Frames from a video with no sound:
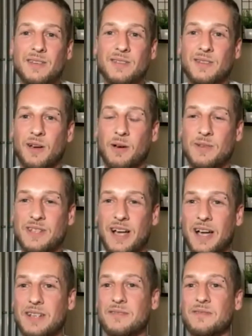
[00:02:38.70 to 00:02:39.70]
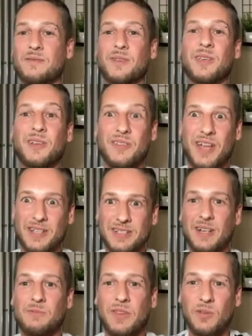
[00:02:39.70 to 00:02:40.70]
So I was kind of, you know, that's
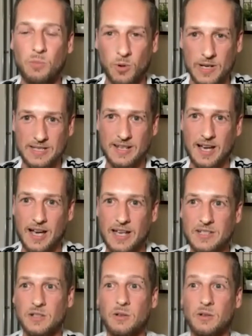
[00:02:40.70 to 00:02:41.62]
kind of when the worry started.